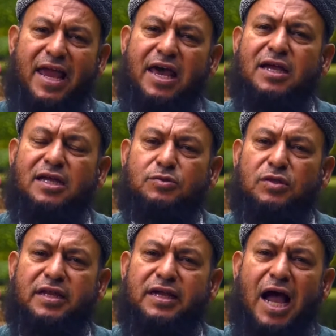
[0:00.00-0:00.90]
arrogance
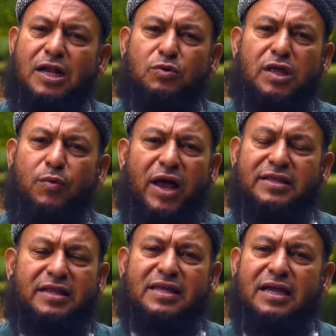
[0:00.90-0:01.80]
with regard to their
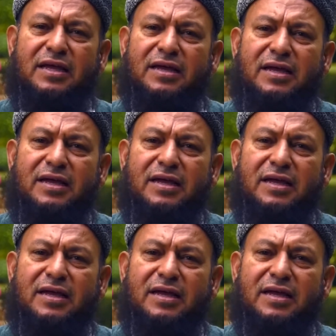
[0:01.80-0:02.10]
wealth, they think